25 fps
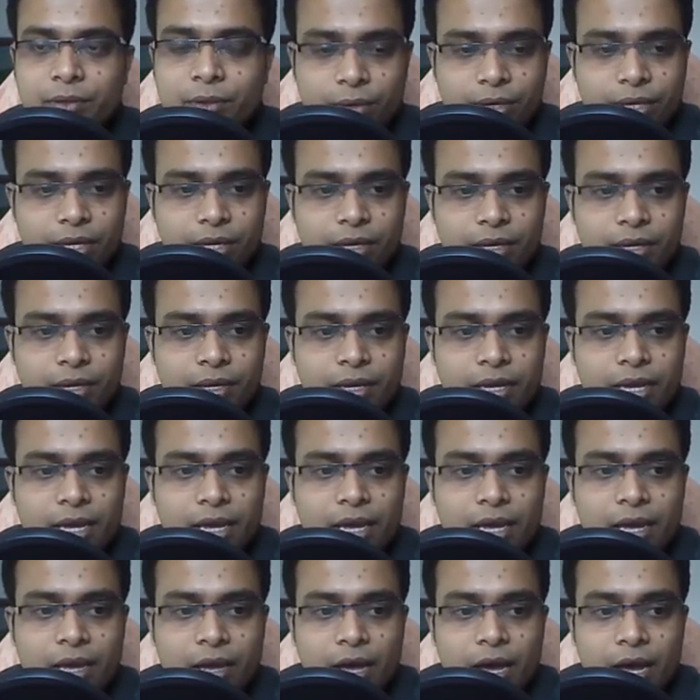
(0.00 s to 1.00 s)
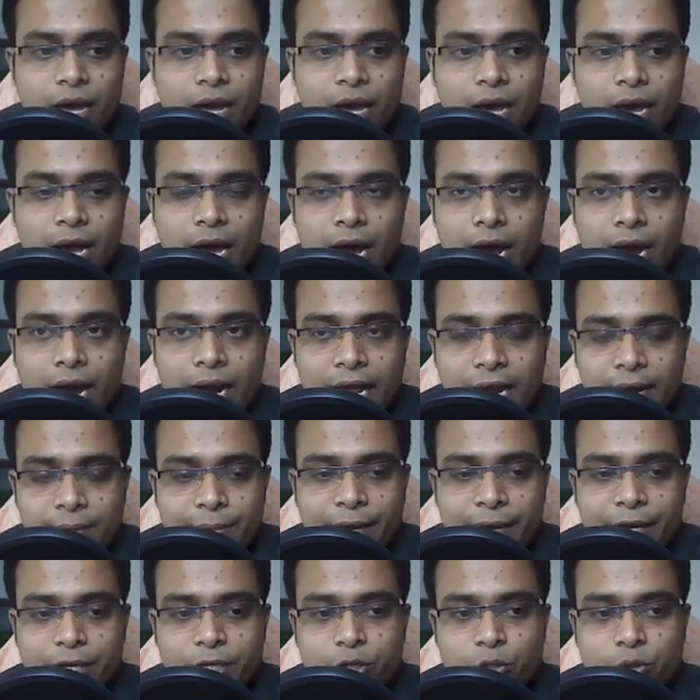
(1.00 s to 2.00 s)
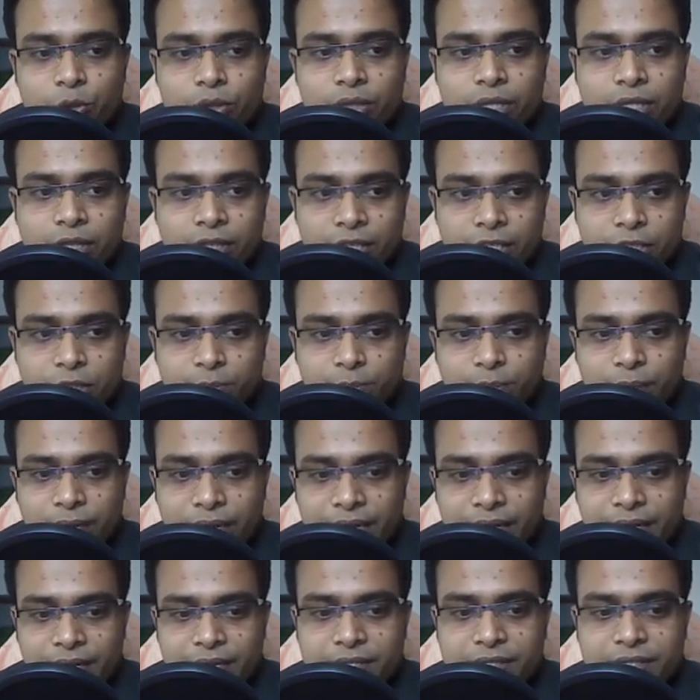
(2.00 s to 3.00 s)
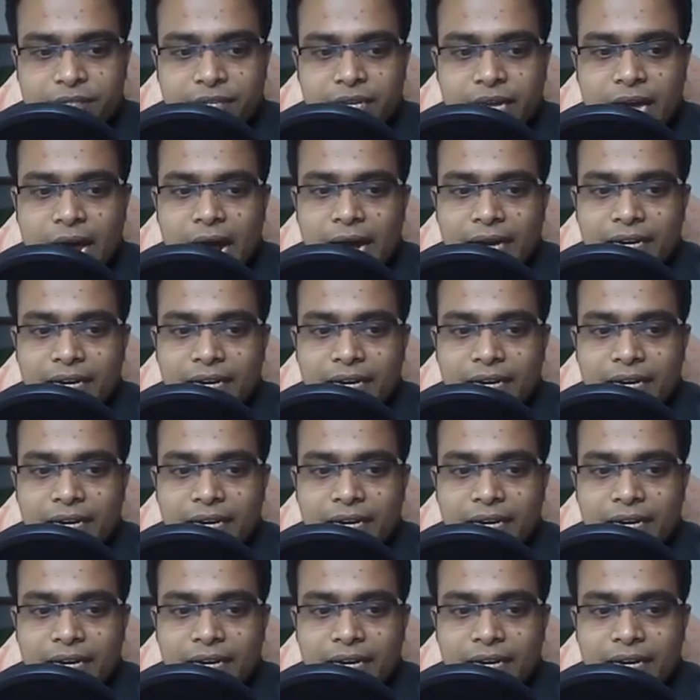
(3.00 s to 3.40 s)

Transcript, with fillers: Okay. And I'll make sure that this plane is